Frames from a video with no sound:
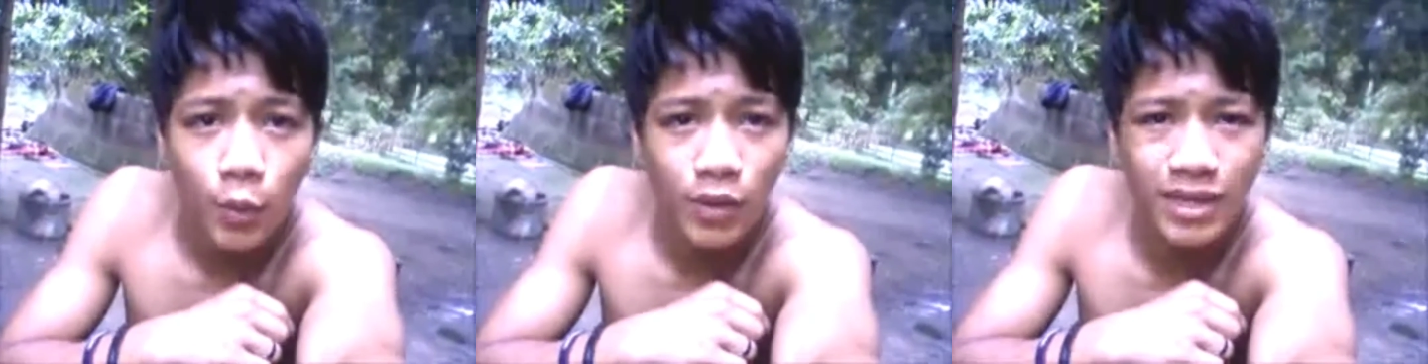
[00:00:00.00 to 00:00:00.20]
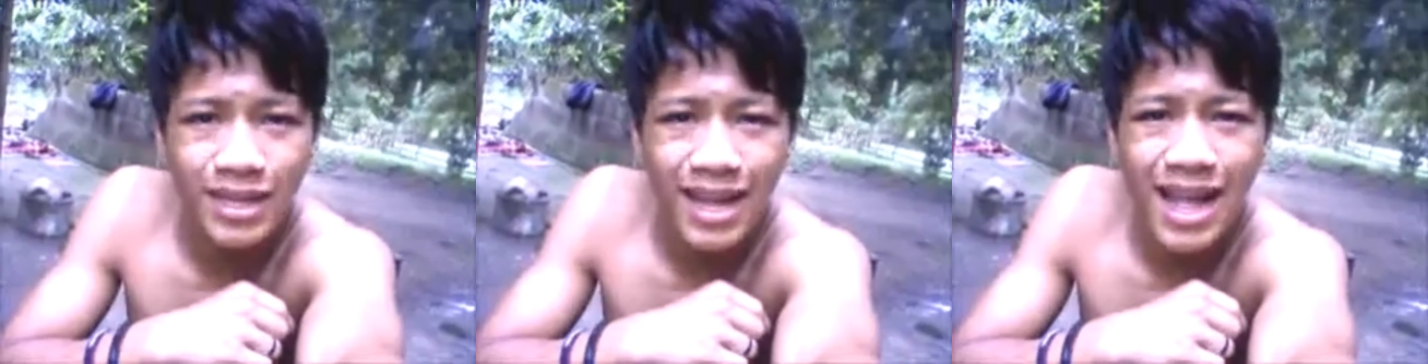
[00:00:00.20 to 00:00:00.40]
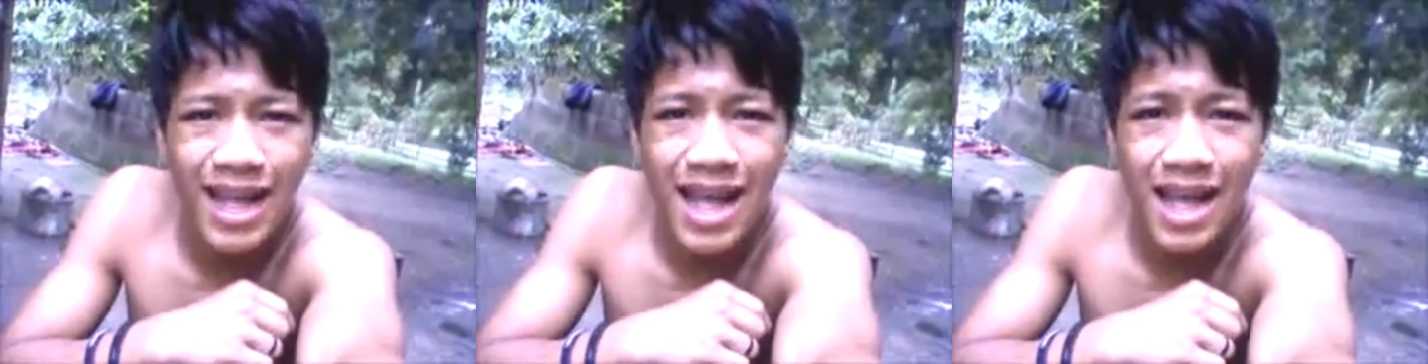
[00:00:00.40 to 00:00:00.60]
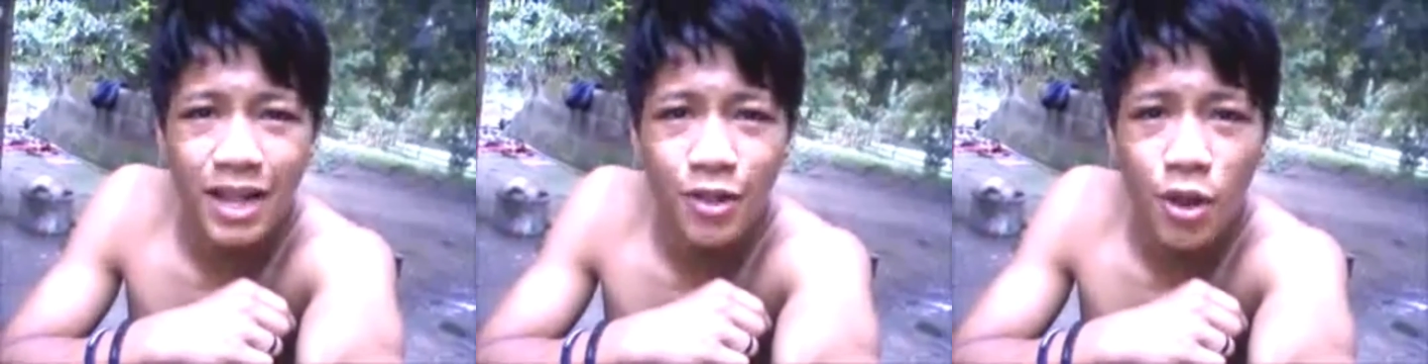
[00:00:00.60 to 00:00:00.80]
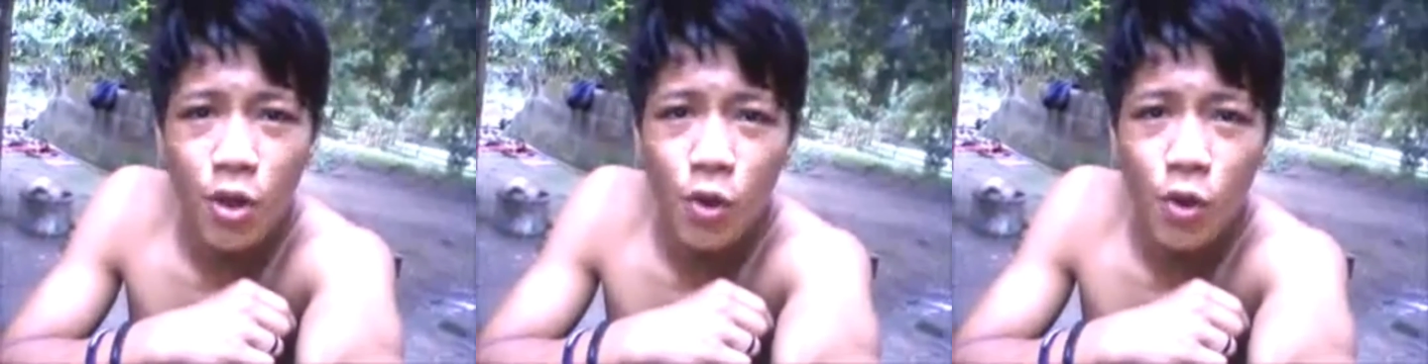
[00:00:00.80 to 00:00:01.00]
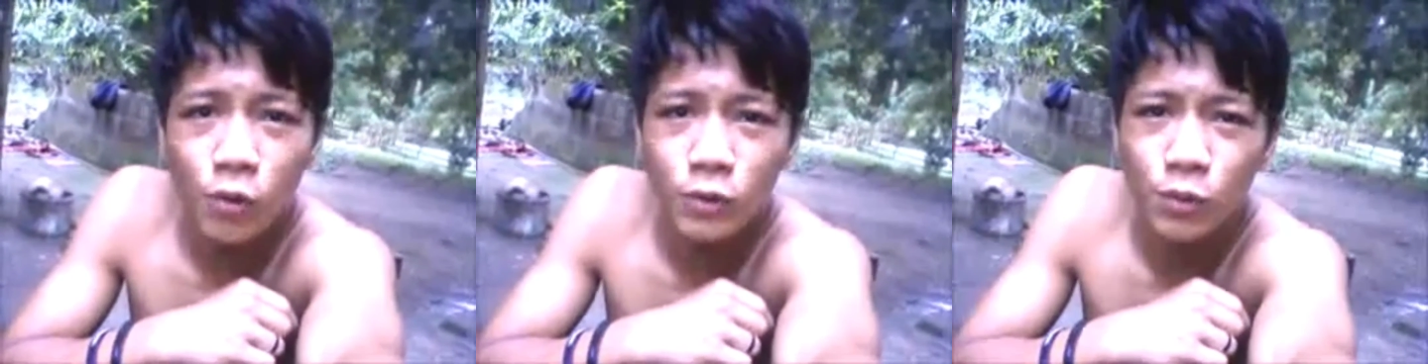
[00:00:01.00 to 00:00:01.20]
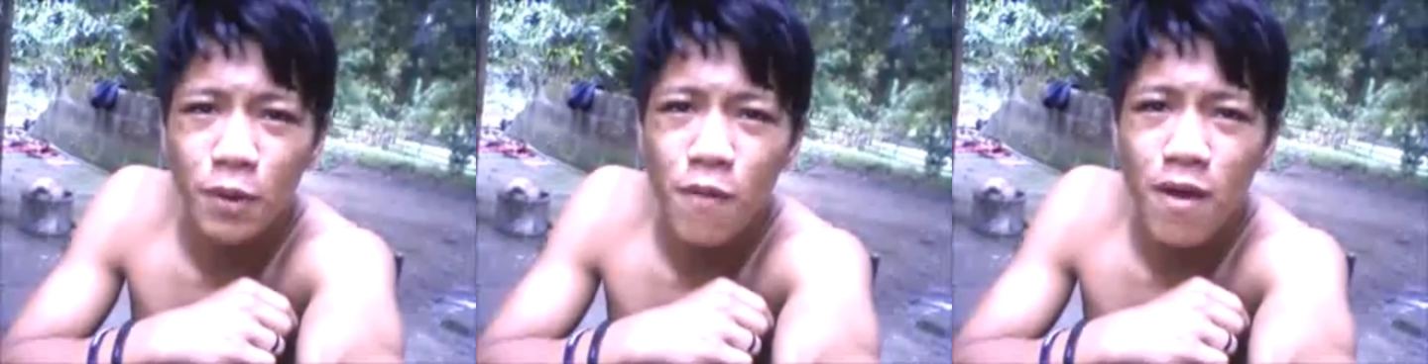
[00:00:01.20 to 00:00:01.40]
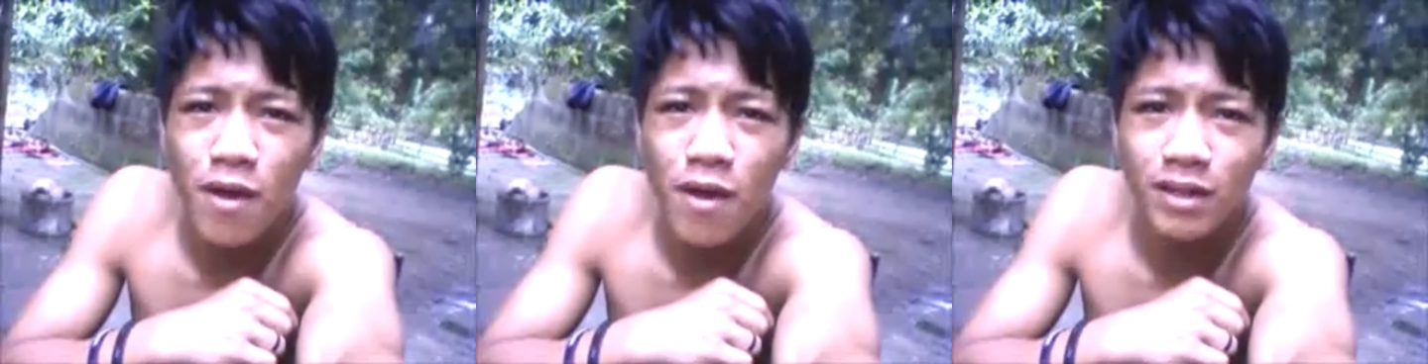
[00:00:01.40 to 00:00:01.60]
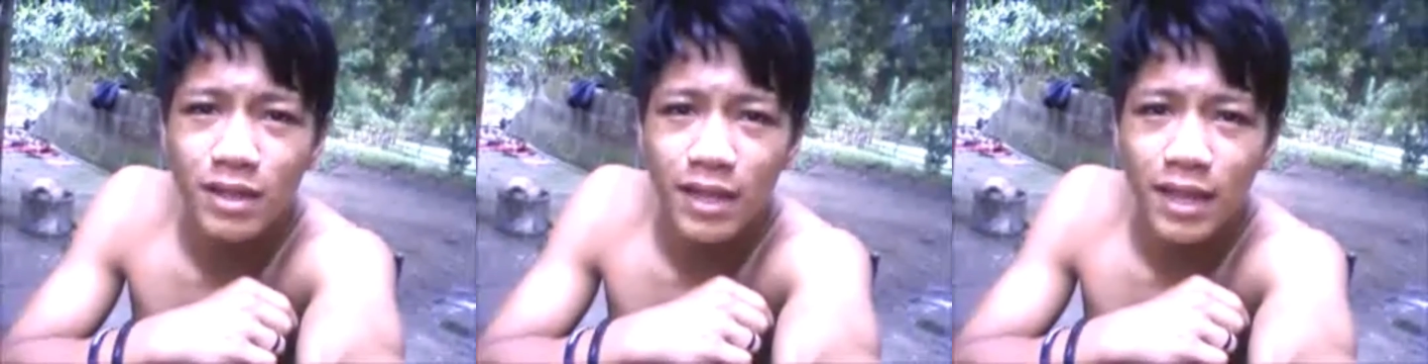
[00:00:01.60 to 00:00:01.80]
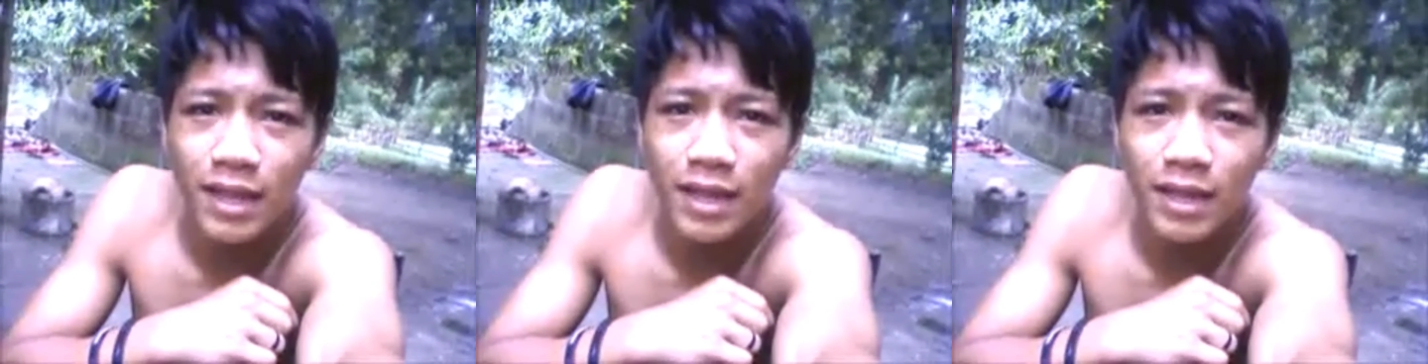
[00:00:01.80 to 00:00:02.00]
We got no sweet
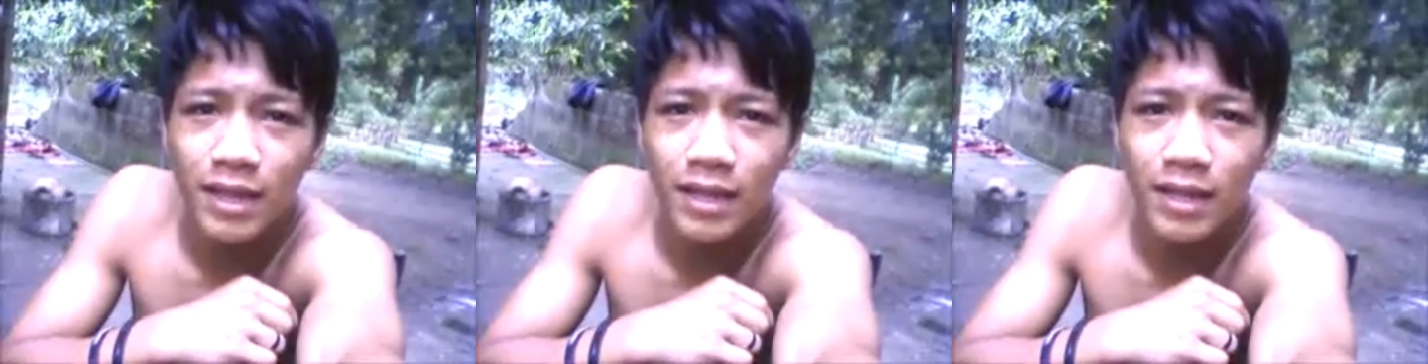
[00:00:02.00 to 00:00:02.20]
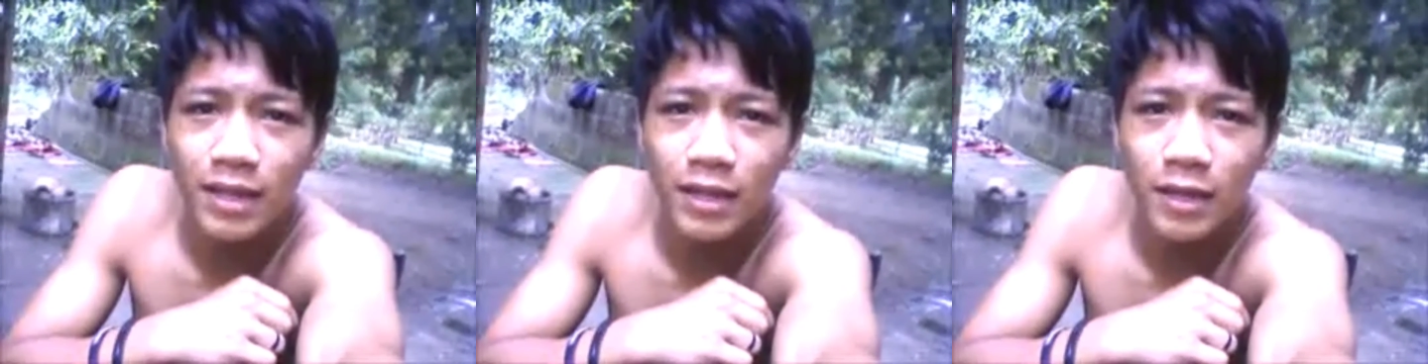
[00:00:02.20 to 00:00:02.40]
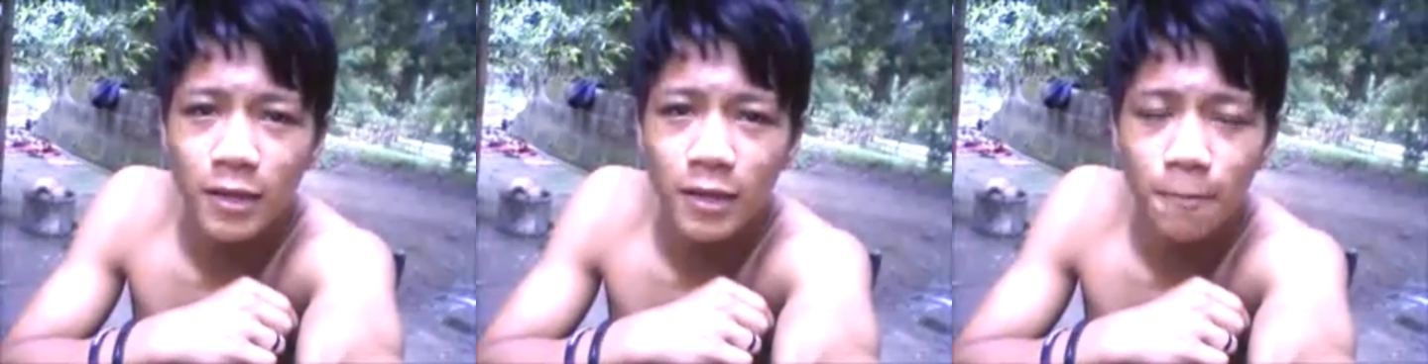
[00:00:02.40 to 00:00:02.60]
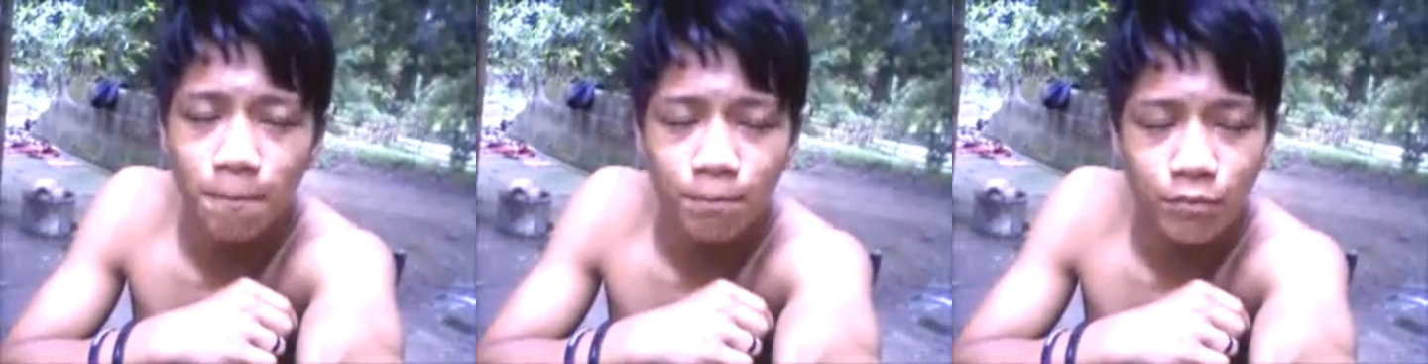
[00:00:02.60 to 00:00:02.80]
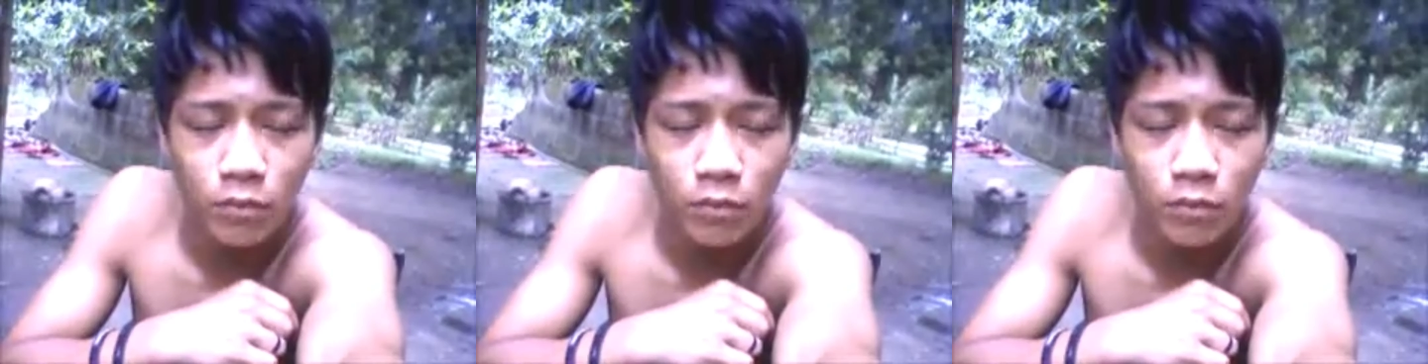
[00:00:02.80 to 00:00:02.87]
word, and